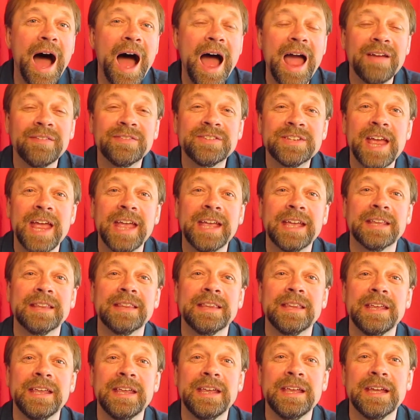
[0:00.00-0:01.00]
I've
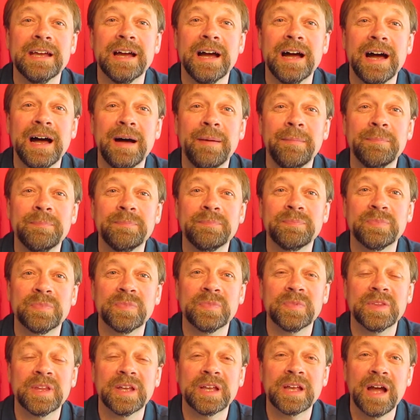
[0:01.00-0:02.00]
taken the
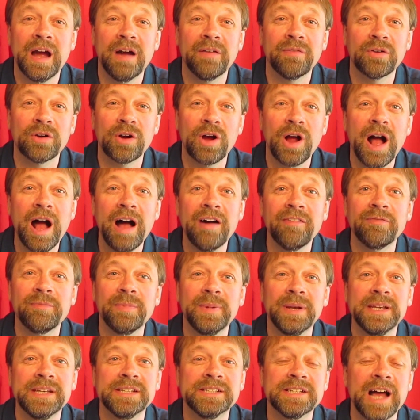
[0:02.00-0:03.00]
cover off
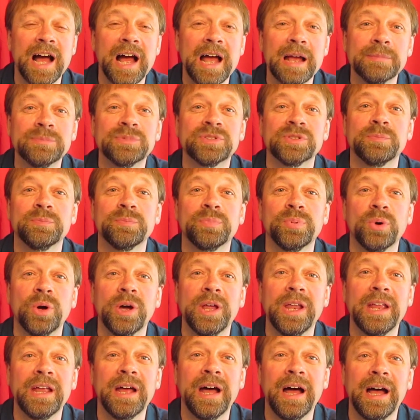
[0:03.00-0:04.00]
many times and
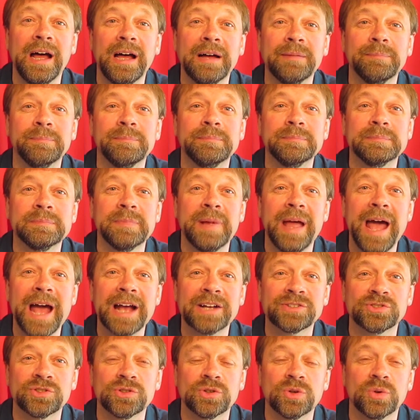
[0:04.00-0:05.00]
put
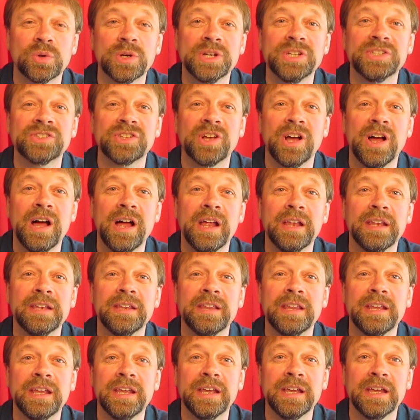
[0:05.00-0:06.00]
axle grease
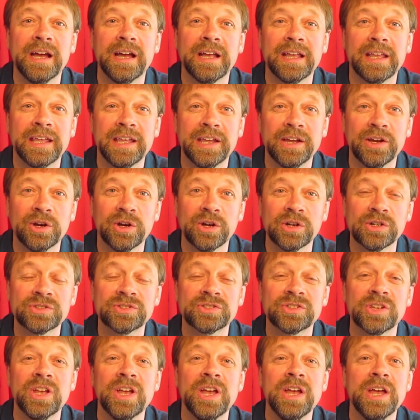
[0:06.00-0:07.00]
on the
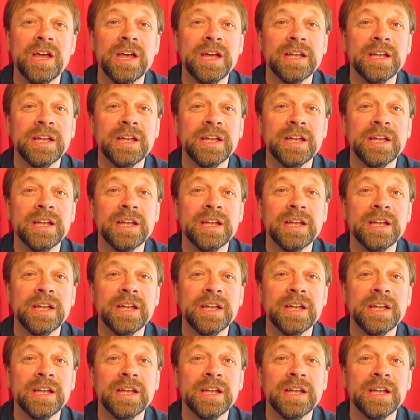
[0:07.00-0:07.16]
gears